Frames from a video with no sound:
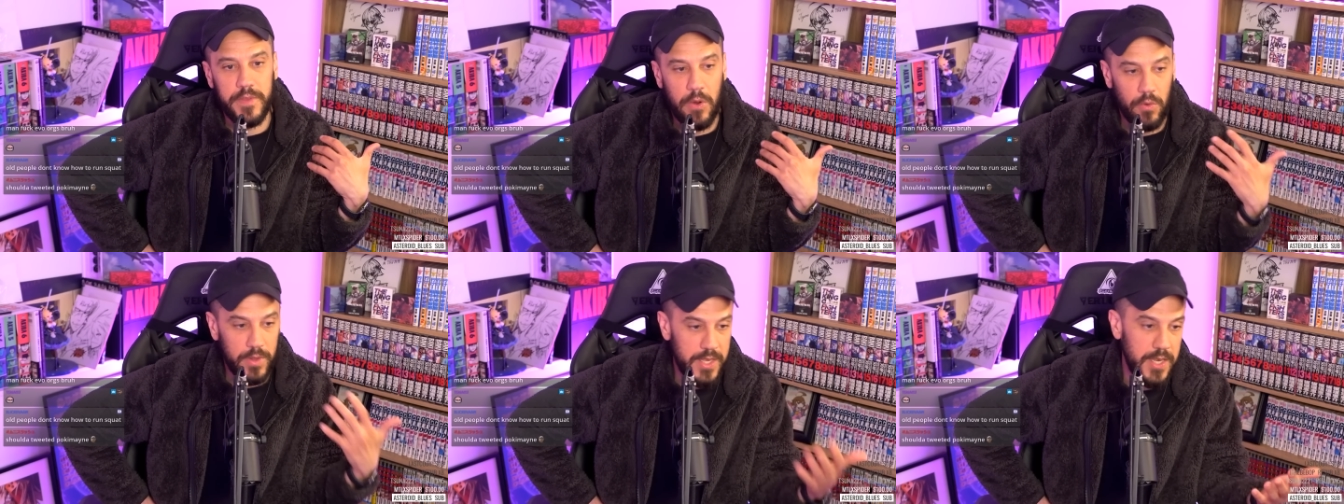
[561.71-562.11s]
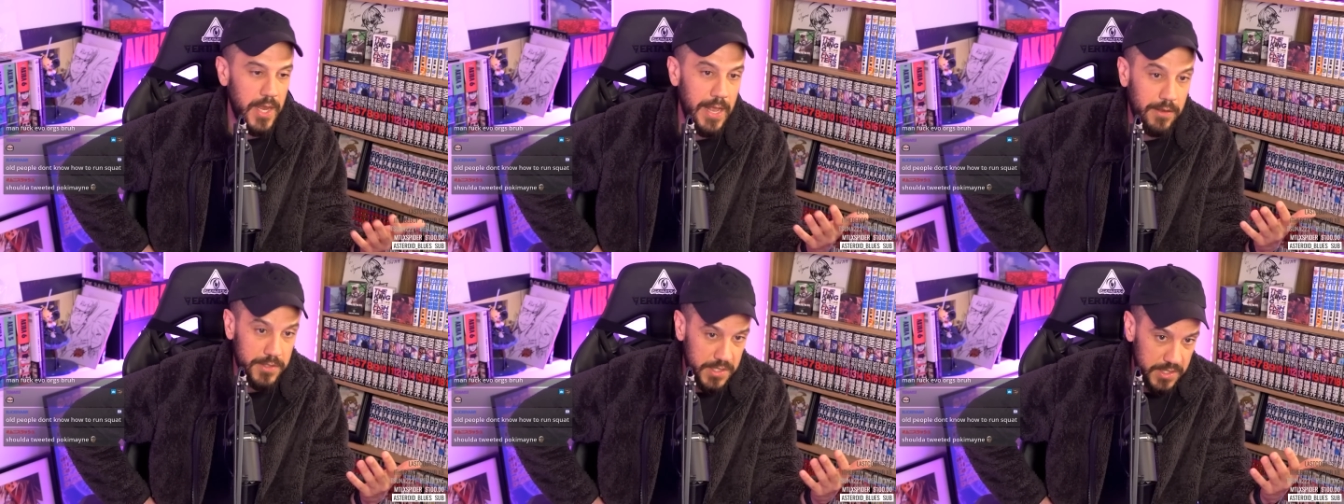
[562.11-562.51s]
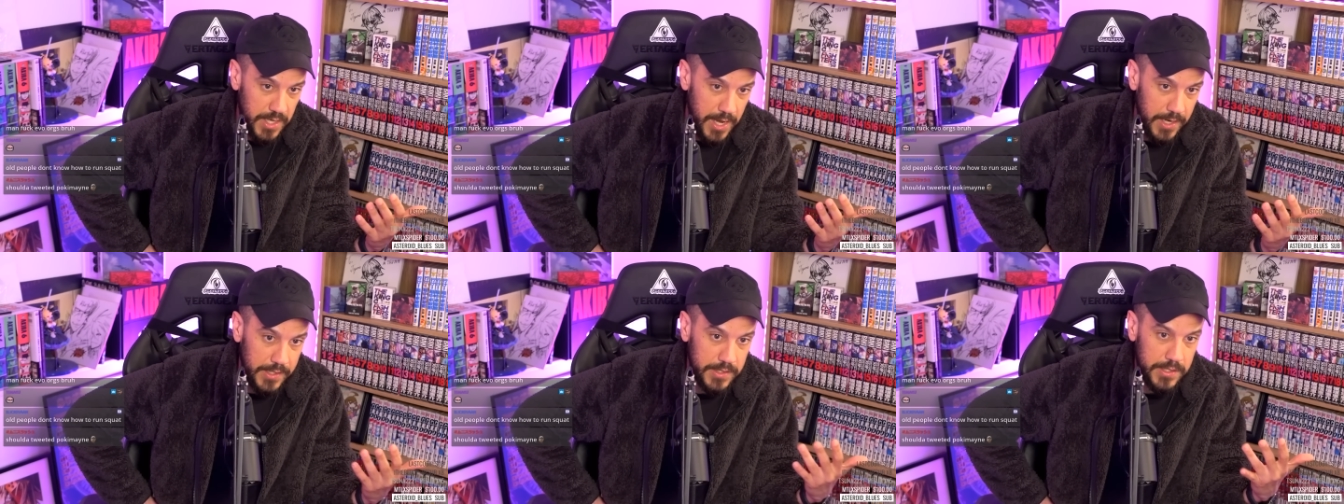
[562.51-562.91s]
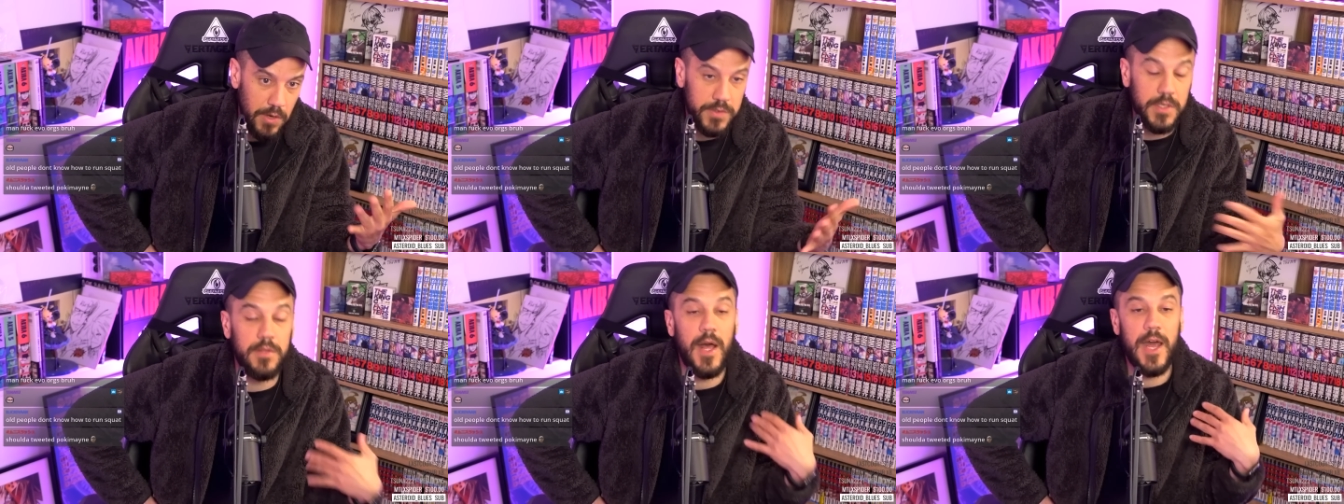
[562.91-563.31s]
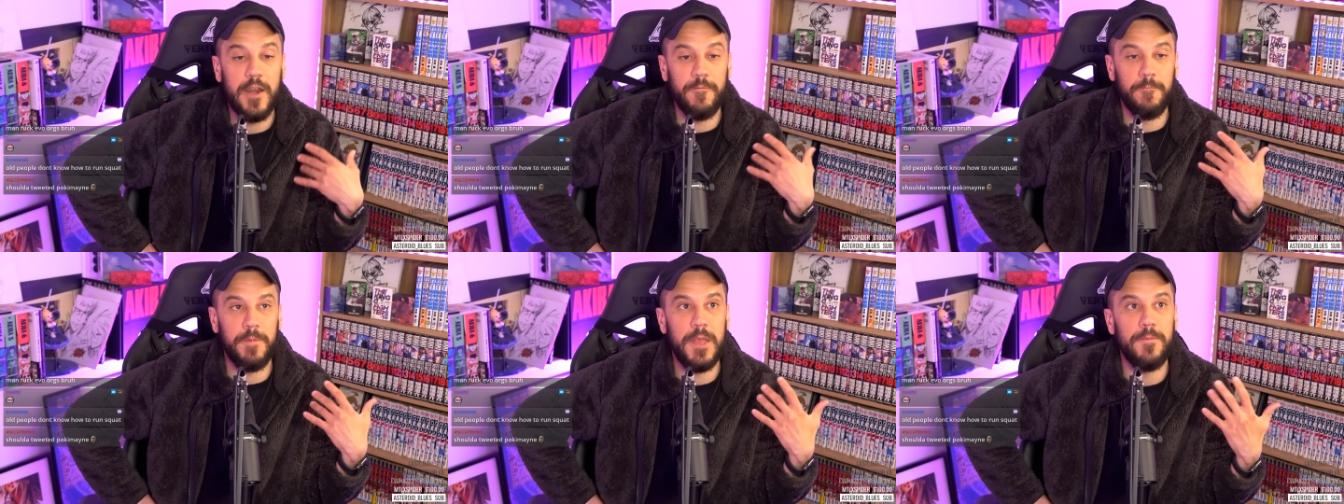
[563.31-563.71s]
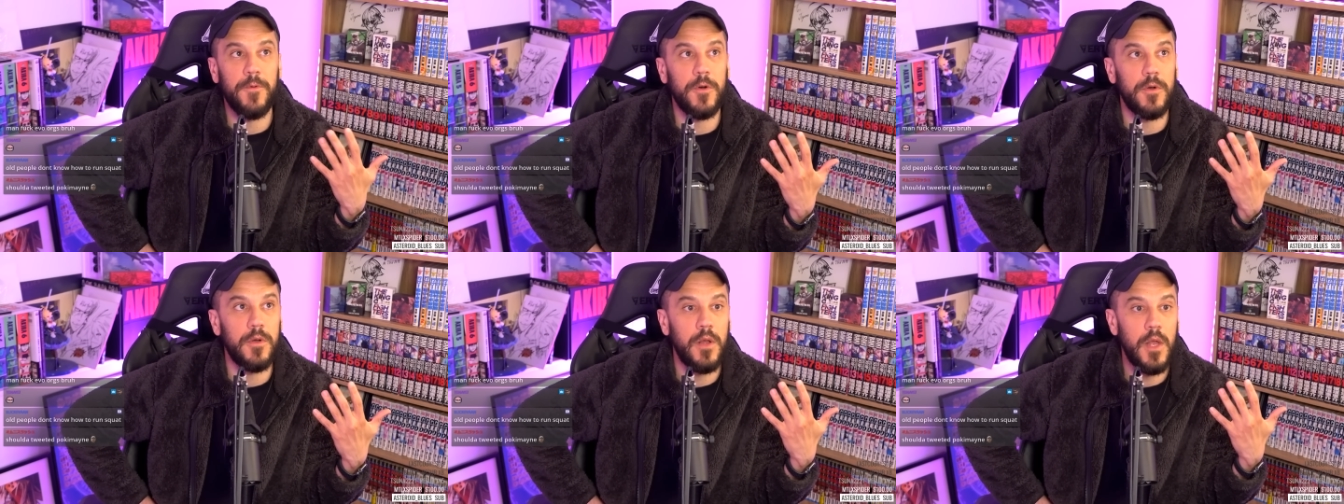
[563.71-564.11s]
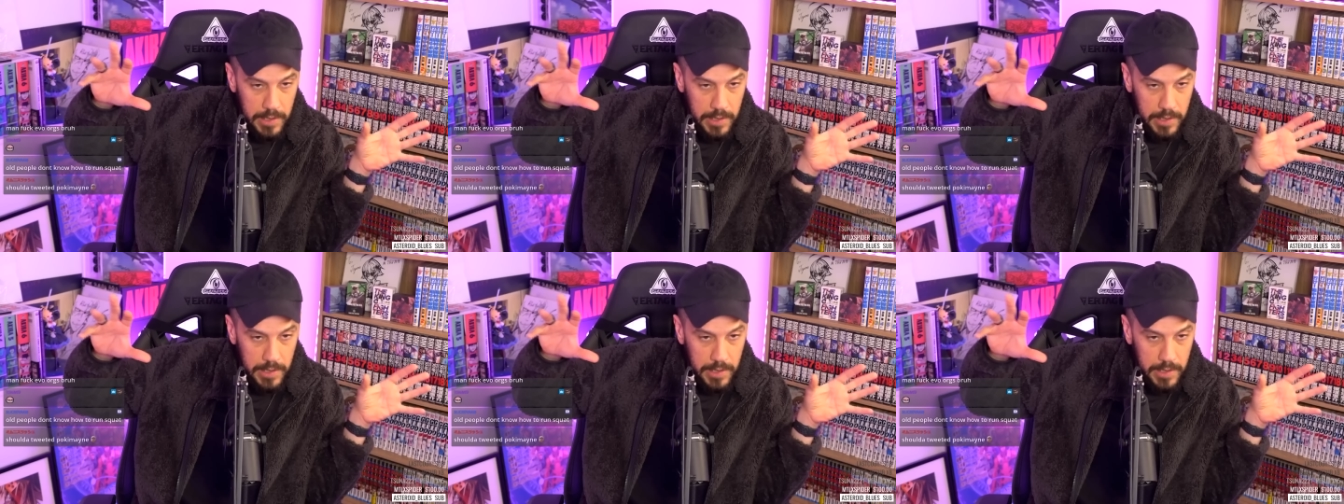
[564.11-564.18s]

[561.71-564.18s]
They were lending out sticks. There was a lot of people,